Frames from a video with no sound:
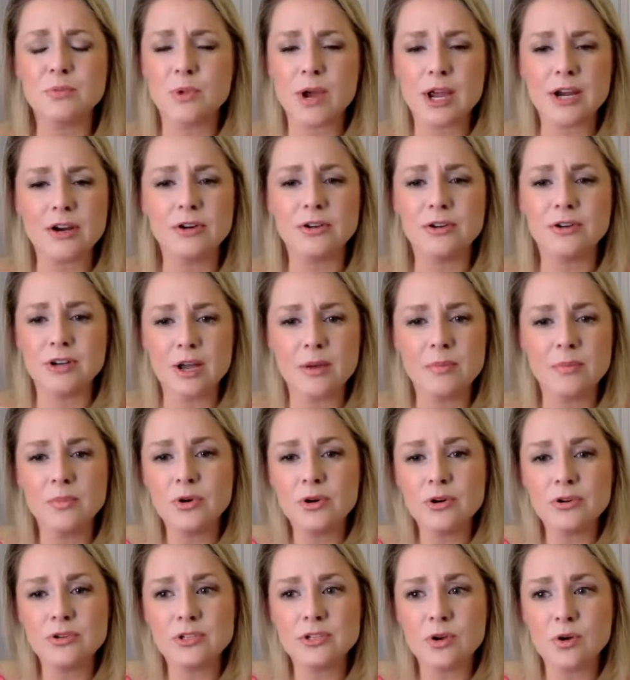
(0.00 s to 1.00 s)
record
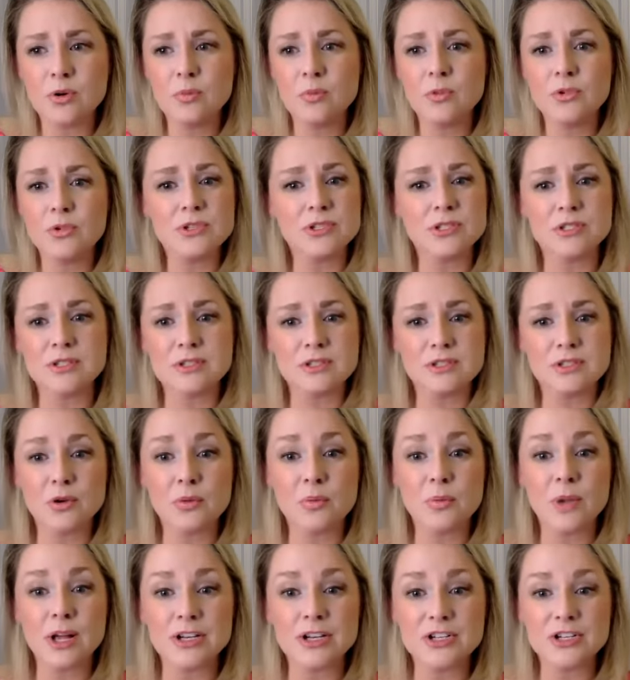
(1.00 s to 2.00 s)
numbers, almost so
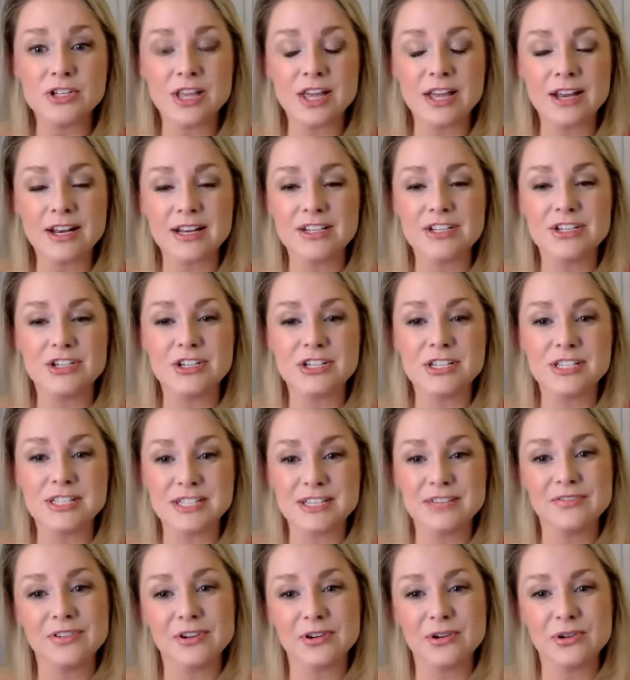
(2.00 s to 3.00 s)
much that it's just
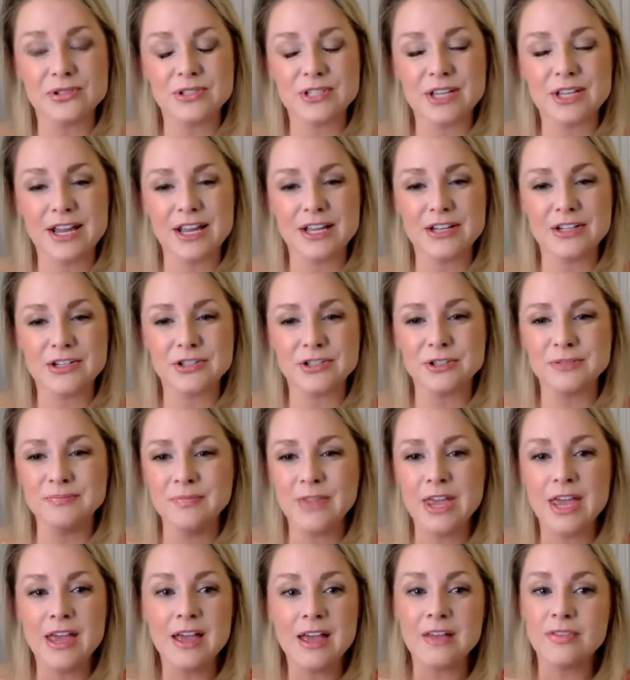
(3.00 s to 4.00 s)
difficult to handle.
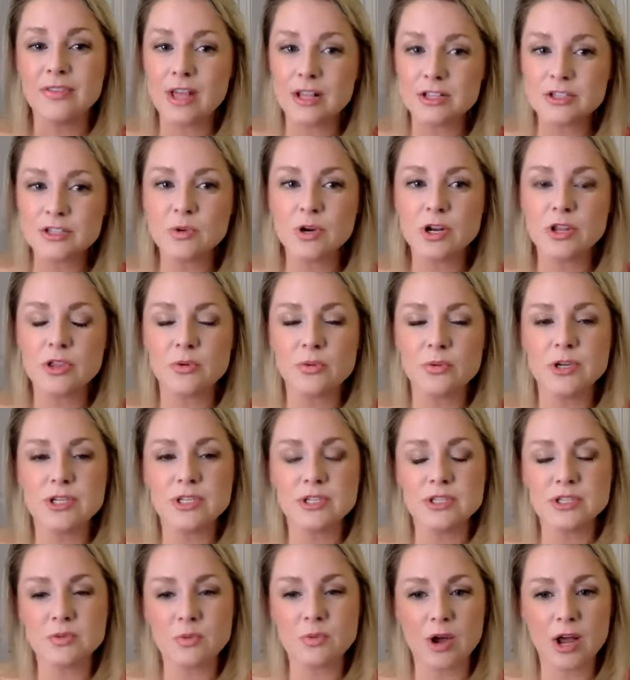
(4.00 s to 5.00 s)
That's one of the
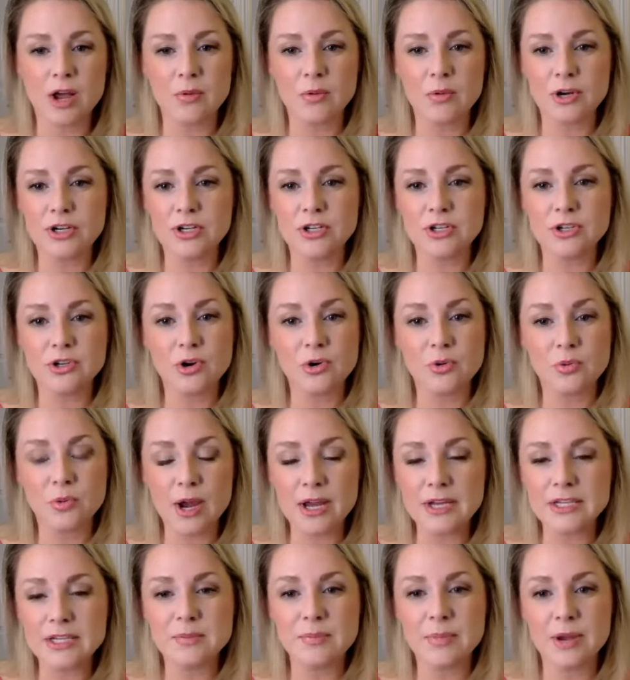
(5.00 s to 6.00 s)
reasons why I wanted to go
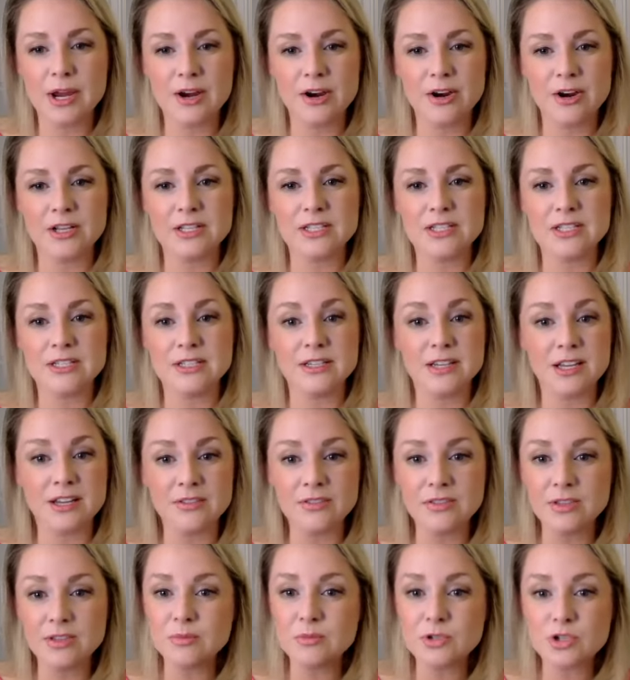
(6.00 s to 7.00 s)
right to parents and
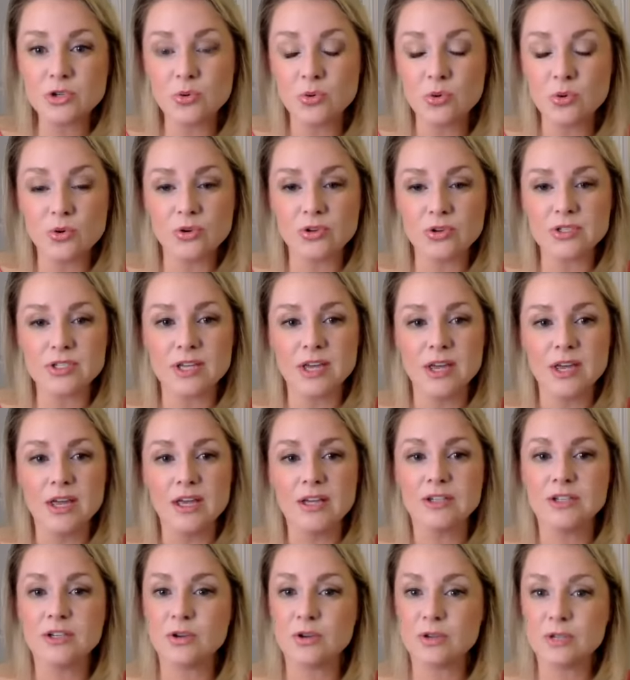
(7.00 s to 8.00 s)
give them tools
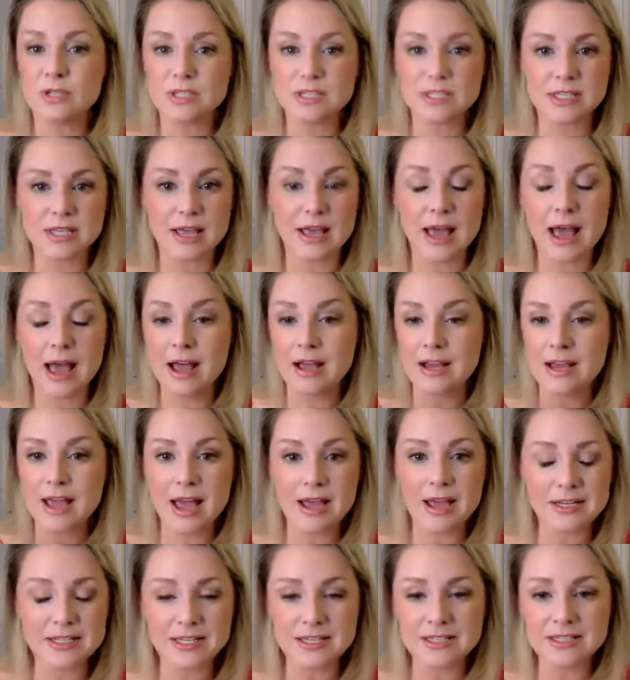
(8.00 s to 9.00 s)
to
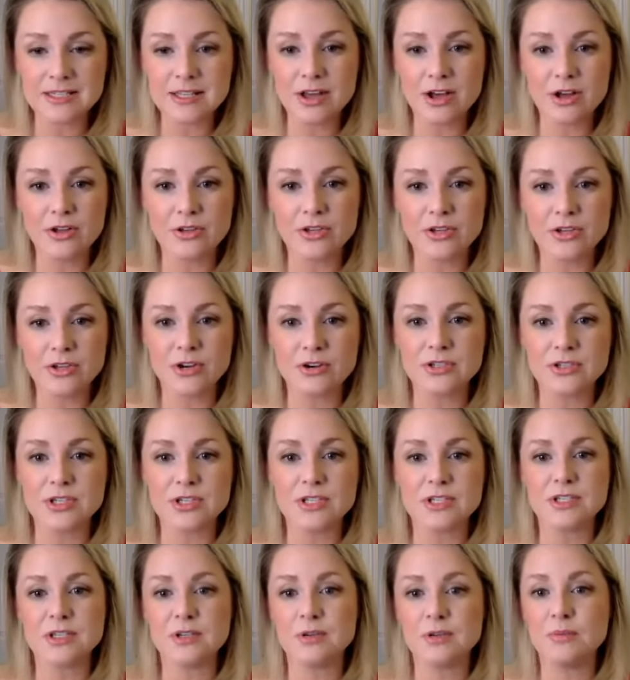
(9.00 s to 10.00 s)
access the healthcare
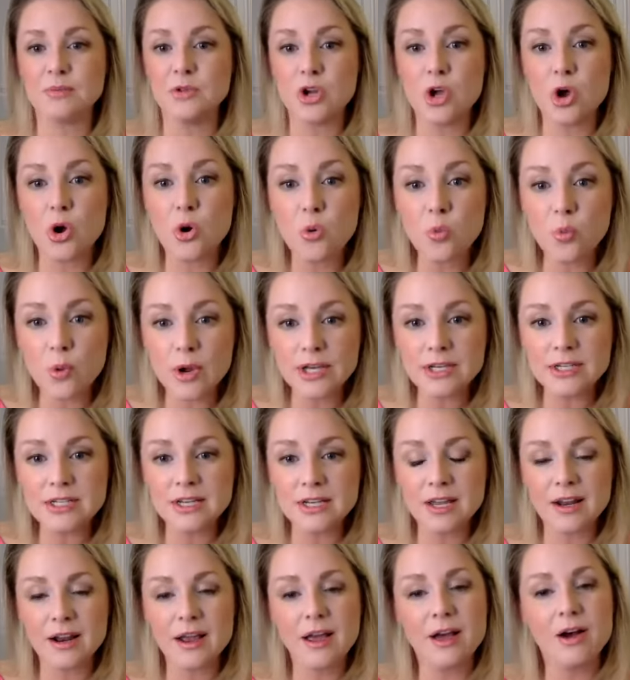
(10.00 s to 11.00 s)
system, know when to
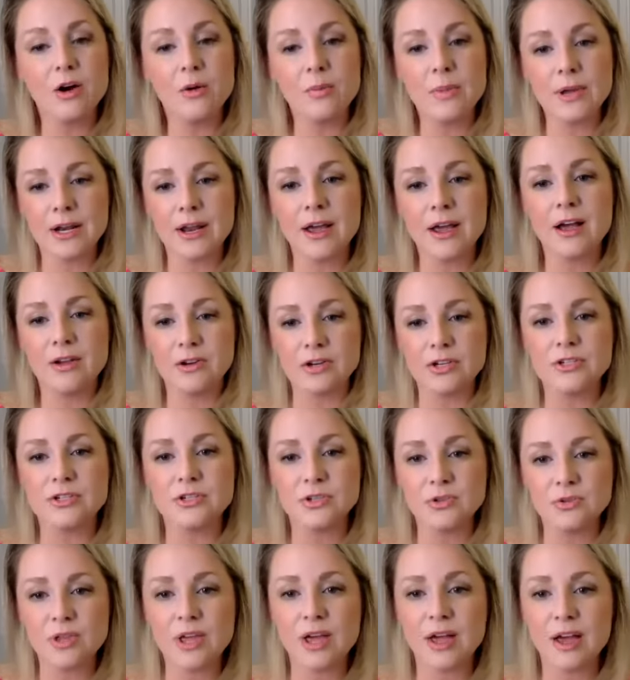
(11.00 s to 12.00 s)
get help and how to
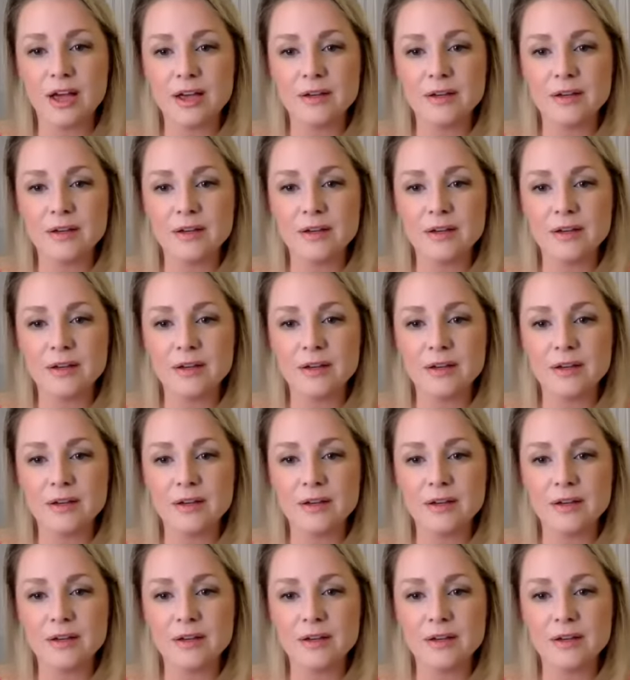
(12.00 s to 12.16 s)
do that.